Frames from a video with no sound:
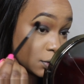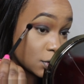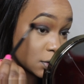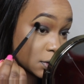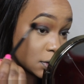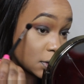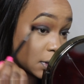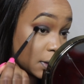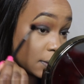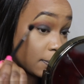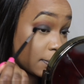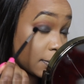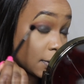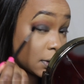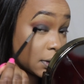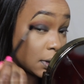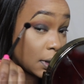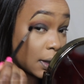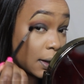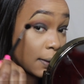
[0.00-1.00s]
just keep
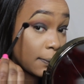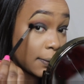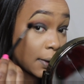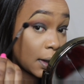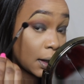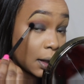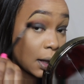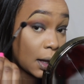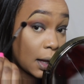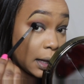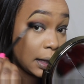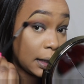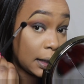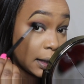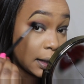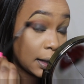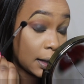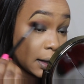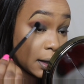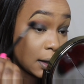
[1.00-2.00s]
building up that
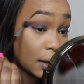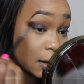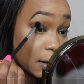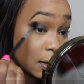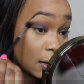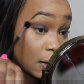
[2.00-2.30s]
color.